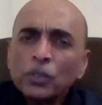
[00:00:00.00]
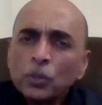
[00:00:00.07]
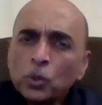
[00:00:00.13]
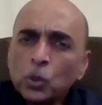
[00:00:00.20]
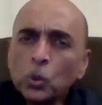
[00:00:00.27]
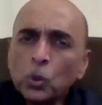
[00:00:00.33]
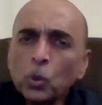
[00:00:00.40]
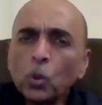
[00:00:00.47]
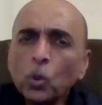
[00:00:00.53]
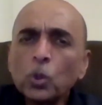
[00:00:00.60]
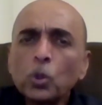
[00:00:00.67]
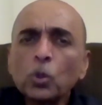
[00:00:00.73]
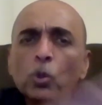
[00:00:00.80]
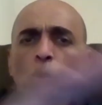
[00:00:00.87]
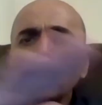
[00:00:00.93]
2
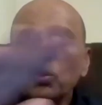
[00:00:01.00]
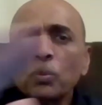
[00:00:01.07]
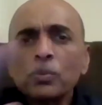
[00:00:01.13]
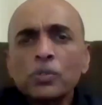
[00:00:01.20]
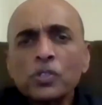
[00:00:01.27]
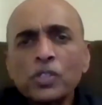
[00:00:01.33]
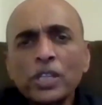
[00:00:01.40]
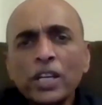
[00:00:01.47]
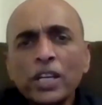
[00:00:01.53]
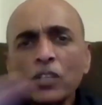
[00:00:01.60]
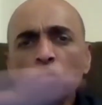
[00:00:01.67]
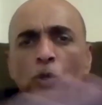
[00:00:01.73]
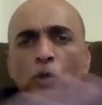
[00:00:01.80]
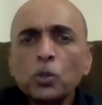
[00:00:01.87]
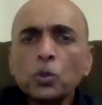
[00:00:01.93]
to 6
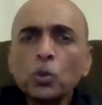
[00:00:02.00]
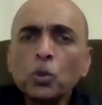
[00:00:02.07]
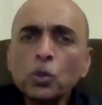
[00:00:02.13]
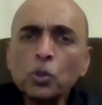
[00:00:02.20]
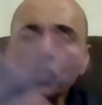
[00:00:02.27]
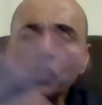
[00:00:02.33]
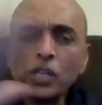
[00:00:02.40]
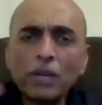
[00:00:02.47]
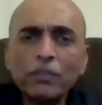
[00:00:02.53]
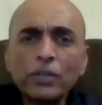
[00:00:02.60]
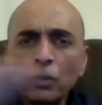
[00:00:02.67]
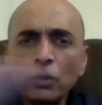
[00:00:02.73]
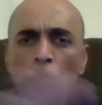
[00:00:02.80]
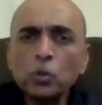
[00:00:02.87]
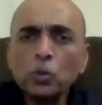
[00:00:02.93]
or 2 to 7
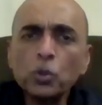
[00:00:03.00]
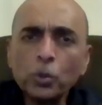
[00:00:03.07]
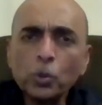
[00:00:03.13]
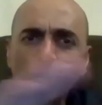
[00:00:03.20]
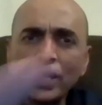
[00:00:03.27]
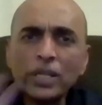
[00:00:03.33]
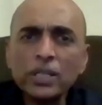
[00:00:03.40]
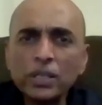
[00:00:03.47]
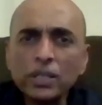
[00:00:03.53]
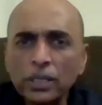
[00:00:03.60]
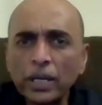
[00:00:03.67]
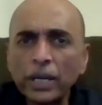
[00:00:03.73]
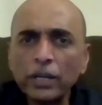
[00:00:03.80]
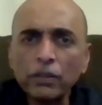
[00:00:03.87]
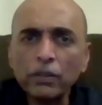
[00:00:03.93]
or 2 to 8 year
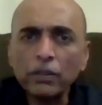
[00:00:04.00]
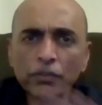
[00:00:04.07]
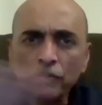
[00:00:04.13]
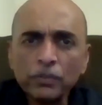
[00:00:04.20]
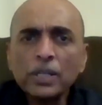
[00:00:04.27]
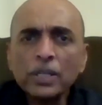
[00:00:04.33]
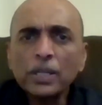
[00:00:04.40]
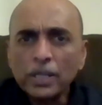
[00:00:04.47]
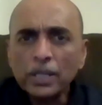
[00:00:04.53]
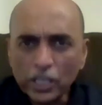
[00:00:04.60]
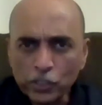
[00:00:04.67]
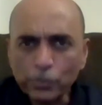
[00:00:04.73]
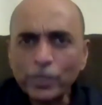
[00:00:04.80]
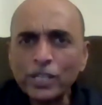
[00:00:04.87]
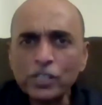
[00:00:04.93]
kind of
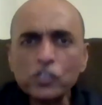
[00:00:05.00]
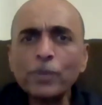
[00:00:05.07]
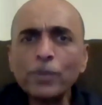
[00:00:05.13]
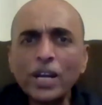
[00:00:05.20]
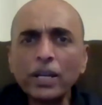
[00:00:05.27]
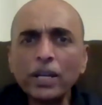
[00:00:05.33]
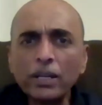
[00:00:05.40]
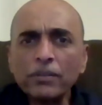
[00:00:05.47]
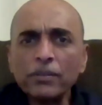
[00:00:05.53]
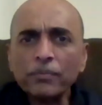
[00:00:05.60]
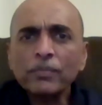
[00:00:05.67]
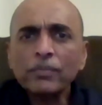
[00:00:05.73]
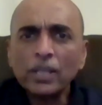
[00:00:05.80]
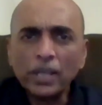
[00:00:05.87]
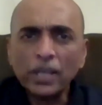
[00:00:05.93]
experience bracket.
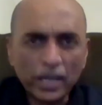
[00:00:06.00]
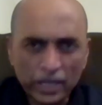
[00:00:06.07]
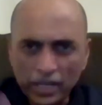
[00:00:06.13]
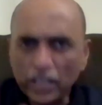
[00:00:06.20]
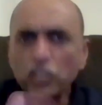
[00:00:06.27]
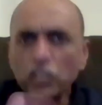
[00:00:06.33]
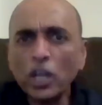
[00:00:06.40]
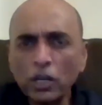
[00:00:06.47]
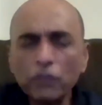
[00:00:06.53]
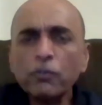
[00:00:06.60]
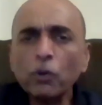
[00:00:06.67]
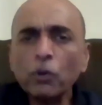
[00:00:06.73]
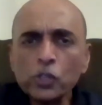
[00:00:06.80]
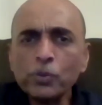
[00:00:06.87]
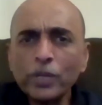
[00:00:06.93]
In HR, of
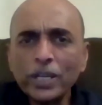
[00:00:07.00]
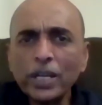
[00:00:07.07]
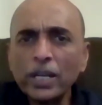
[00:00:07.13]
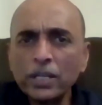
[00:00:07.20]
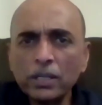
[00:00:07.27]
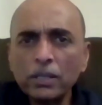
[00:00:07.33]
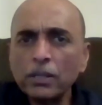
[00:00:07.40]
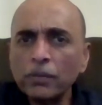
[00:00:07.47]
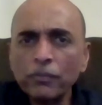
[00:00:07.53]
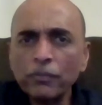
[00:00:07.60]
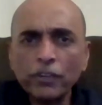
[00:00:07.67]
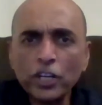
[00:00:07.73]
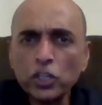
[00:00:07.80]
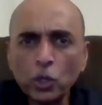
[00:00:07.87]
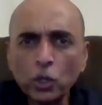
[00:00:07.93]
course, we get
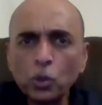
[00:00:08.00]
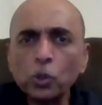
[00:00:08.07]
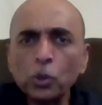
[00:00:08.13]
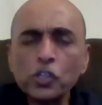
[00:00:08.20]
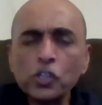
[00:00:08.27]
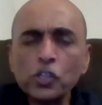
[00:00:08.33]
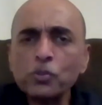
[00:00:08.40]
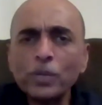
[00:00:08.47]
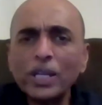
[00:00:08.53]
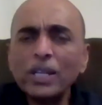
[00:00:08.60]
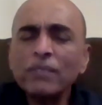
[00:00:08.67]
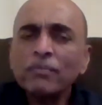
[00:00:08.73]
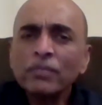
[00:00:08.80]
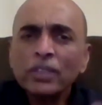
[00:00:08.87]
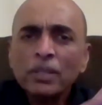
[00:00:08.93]
fresher roles as well.
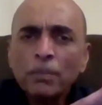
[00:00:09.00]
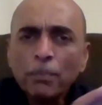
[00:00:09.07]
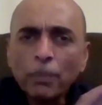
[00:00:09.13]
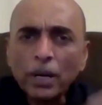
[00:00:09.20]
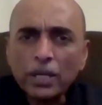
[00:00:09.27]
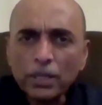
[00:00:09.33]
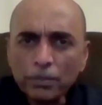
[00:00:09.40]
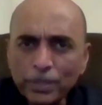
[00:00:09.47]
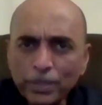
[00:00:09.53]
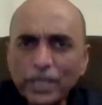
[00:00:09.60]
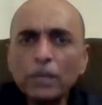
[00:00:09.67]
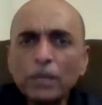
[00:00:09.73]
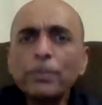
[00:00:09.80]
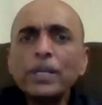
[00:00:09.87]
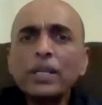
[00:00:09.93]
But in
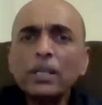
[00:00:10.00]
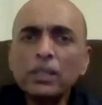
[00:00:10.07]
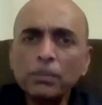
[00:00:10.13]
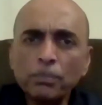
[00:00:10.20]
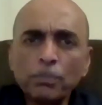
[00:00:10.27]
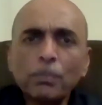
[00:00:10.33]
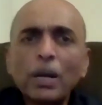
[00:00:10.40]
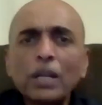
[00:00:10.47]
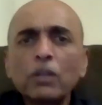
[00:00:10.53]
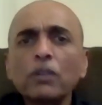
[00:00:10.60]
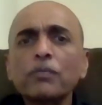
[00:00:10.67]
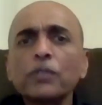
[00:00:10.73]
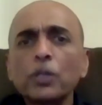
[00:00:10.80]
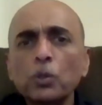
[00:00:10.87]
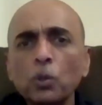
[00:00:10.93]
BLP, bulk
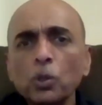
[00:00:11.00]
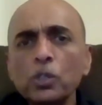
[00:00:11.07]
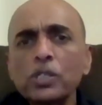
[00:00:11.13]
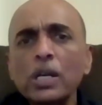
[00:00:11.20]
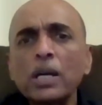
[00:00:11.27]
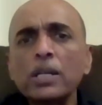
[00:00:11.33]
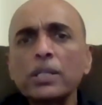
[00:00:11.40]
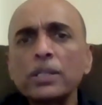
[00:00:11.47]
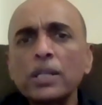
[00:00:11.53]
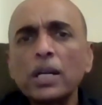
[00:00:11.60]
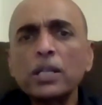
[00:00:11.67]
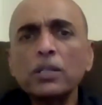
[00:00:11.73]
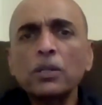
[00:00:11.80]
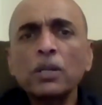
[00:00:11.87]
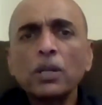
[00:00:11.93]
of the roles are in
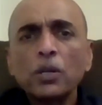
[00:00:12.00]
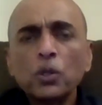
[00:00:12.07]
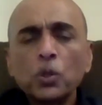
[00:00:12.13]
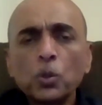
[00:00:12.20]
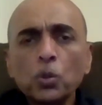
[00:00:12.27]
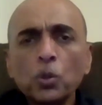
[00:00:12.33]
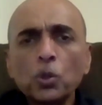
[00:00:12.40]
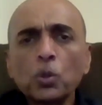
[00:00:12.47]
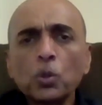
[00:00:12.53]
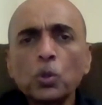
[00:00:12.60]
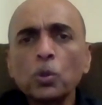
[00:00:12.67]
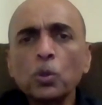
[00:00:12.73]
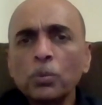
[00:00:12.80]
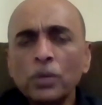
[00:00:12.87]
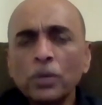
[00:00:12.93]
that 2
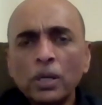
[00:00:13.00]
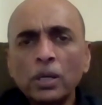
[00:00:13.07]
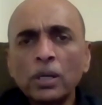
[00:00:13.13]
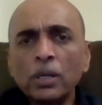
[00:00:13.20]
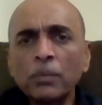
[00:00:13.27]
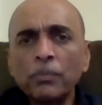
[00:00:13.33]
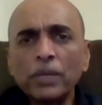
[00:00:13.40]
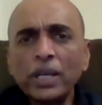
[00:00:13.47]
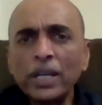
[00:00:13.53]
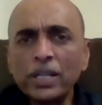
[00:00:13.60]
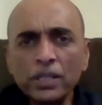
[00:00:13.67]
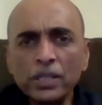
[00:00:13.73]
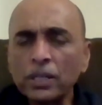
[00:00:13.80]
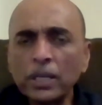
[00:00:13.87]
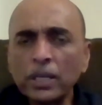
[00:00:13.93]
to 8
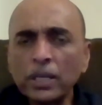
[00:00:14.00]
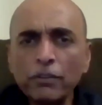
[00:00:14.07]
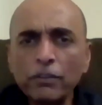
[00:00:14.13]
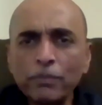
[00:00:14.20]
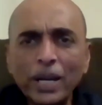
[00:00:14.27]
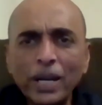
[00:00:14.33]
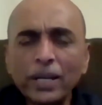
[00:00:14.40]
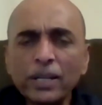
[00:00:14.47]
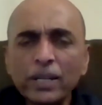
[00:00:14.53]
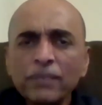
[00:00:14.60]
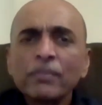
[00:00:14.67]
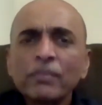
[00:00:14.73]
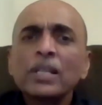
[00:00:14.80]
year kind of bracket.